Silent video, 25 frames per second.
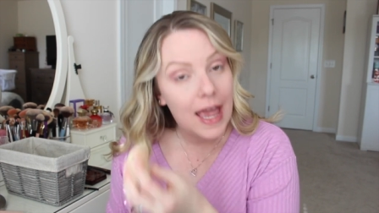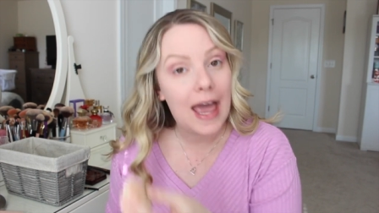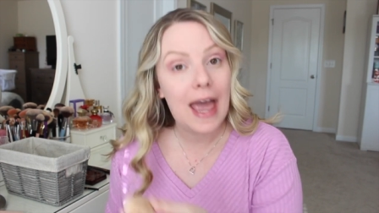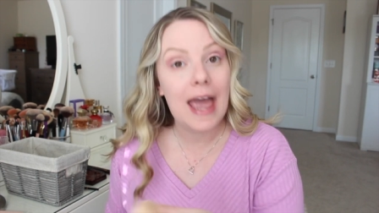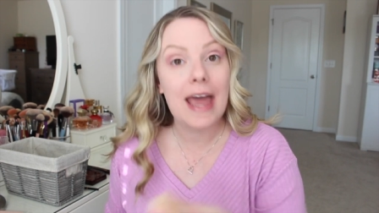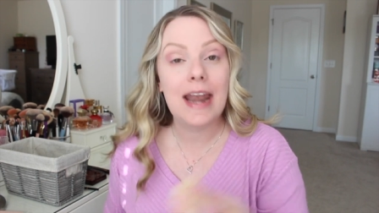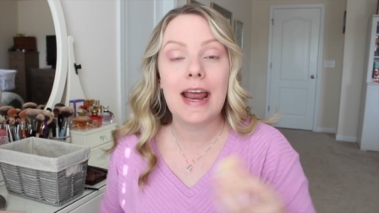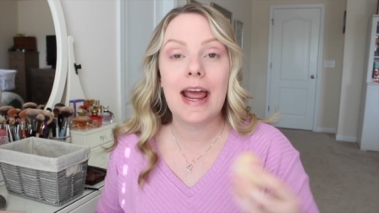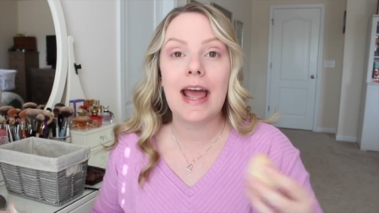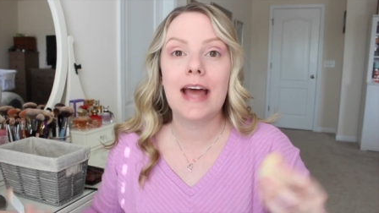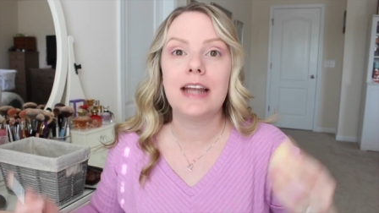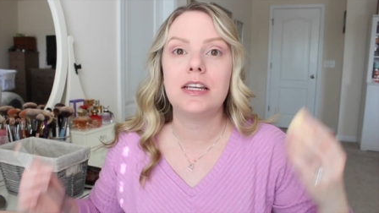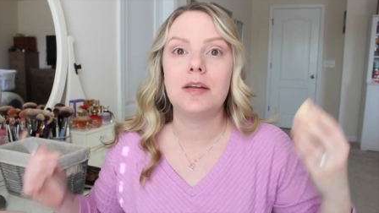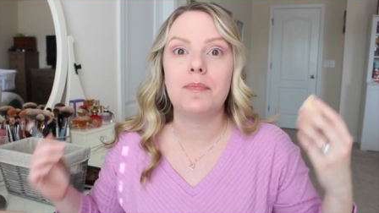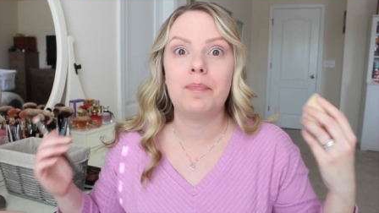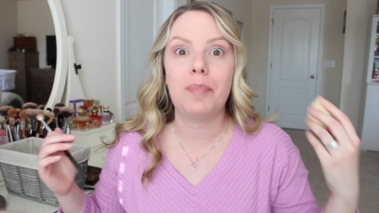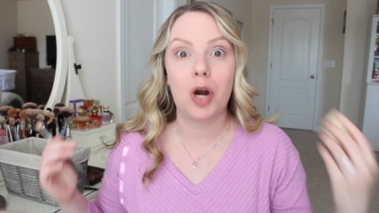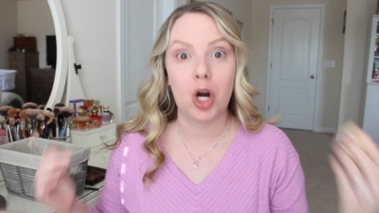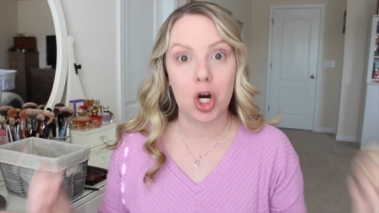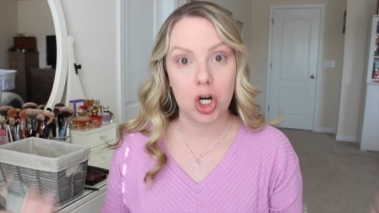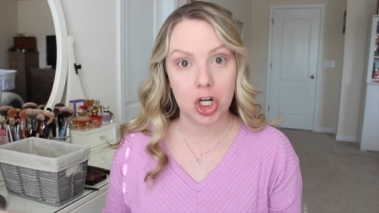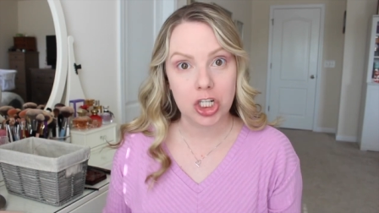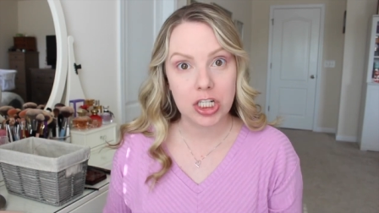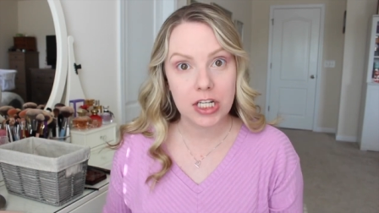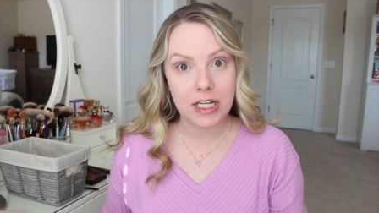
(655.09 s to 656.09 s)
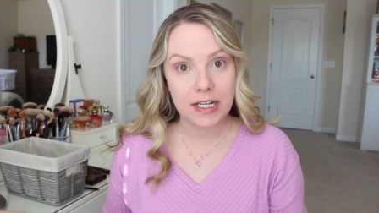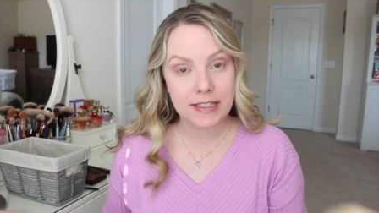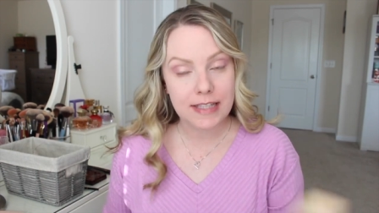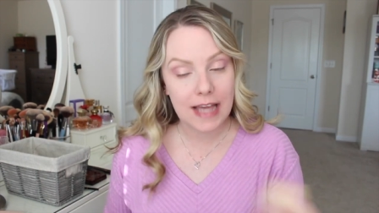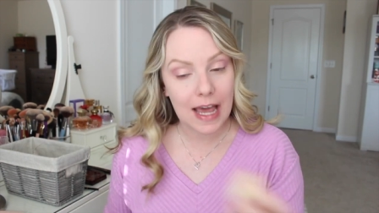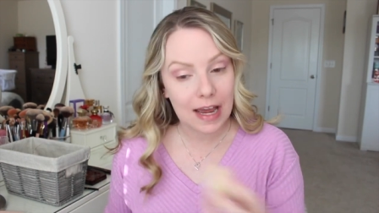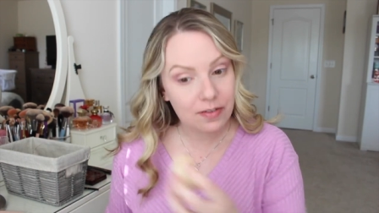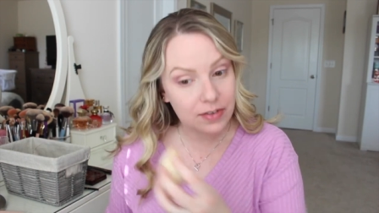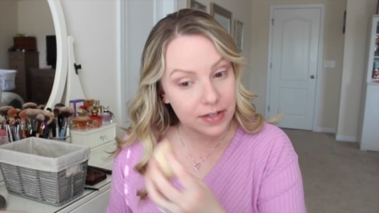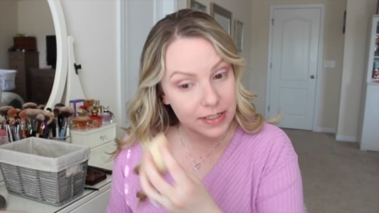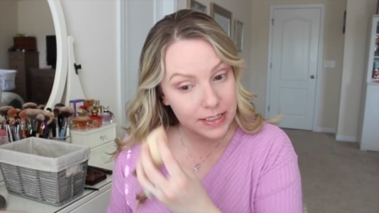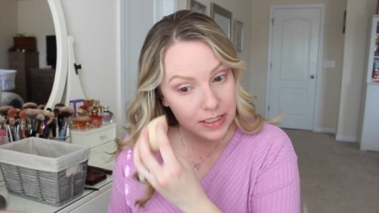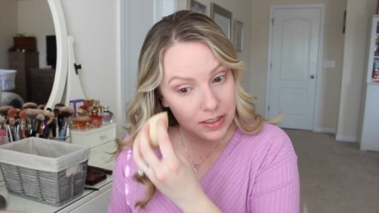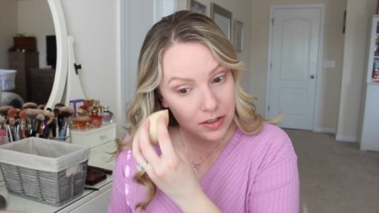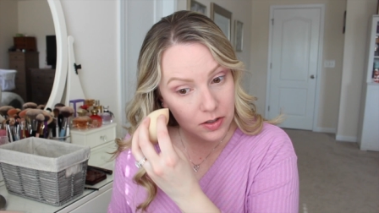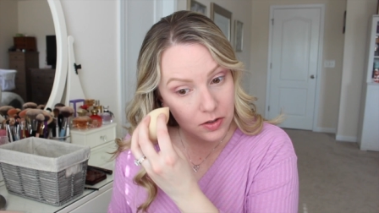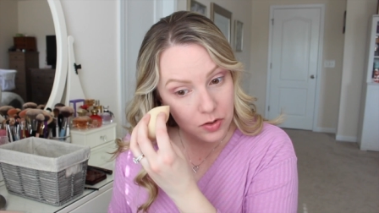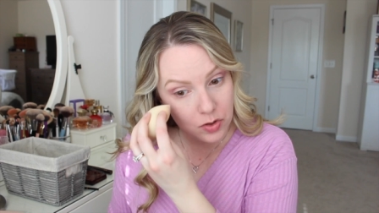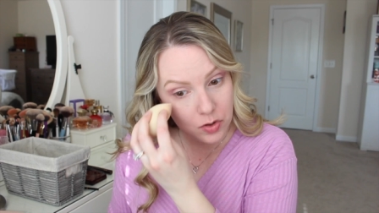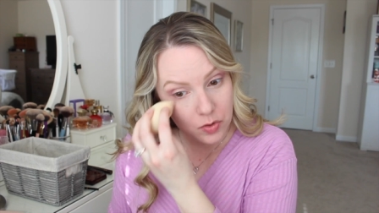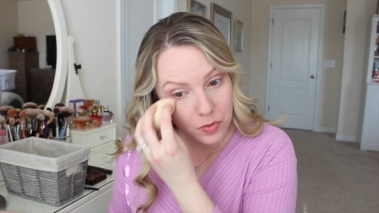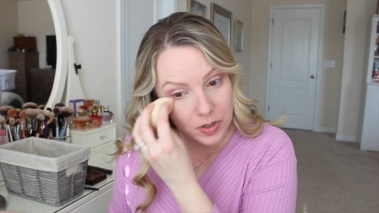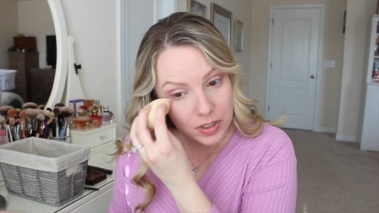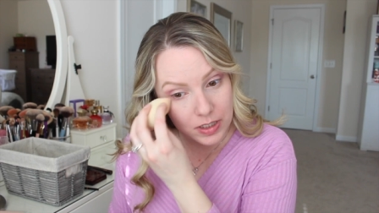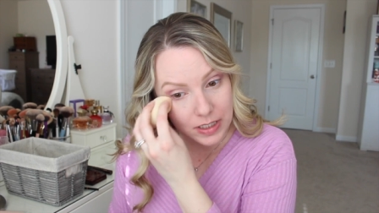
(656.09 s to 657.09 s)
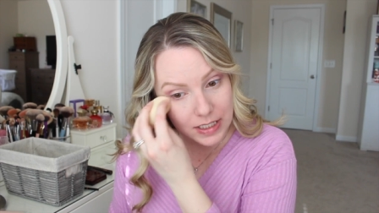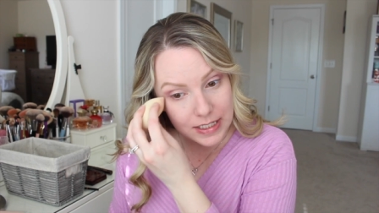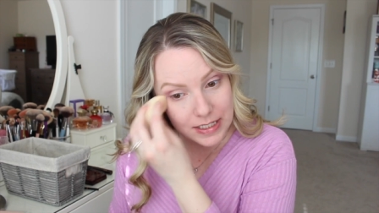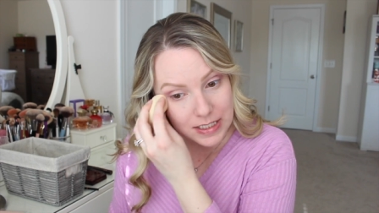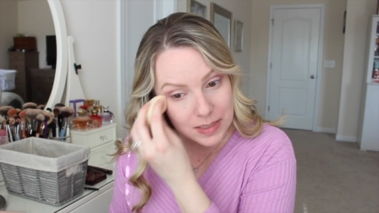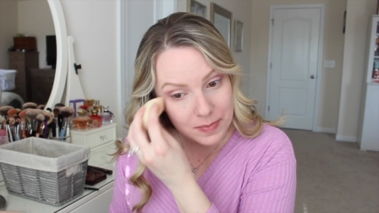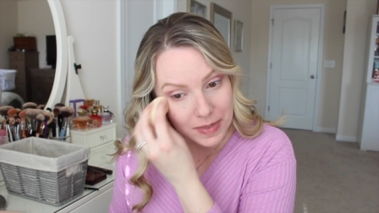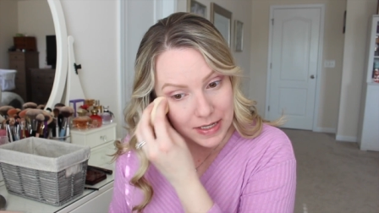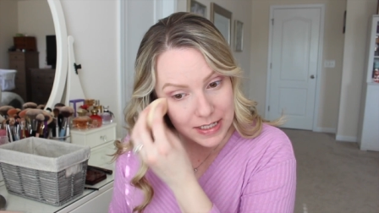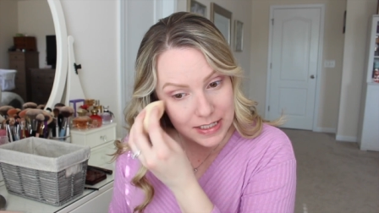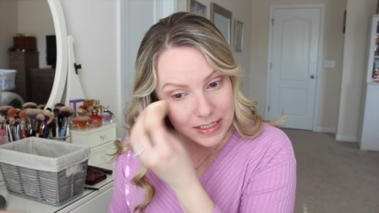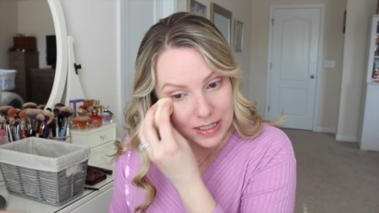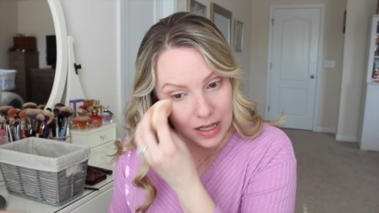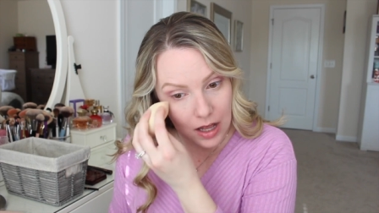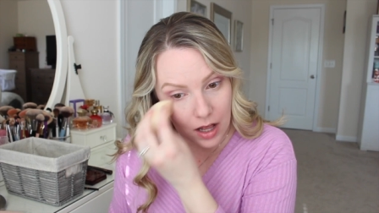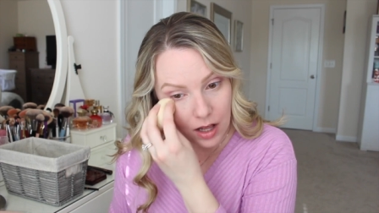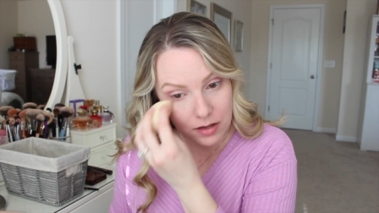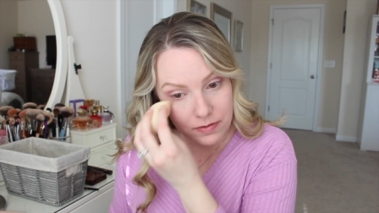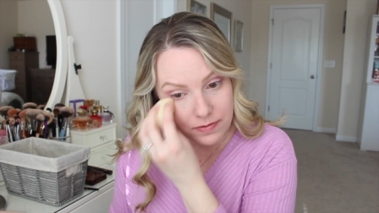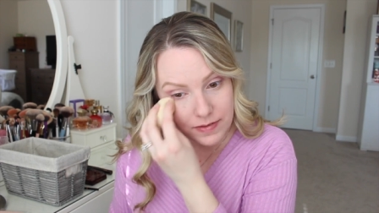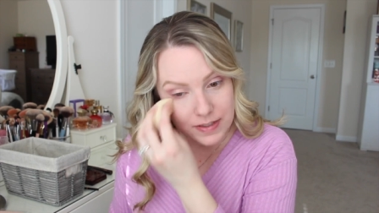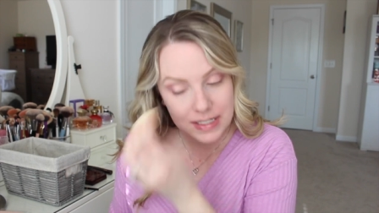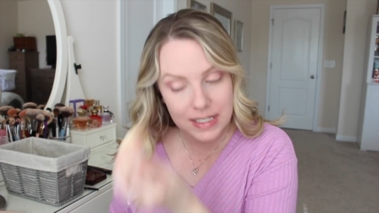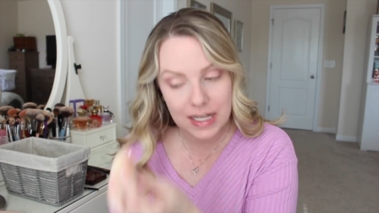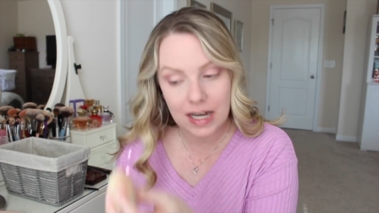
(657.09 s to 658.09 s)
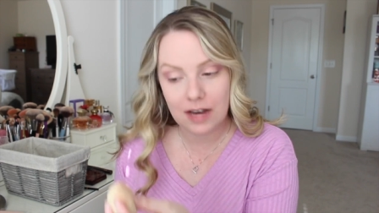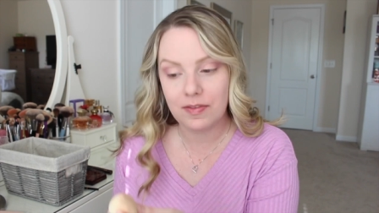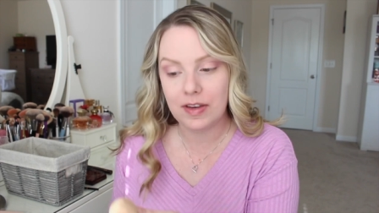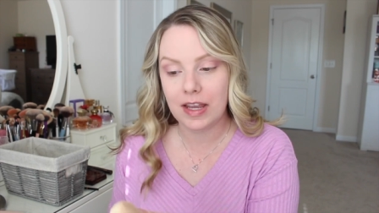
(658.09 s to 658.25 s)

and I had to purchase every single new release myself instead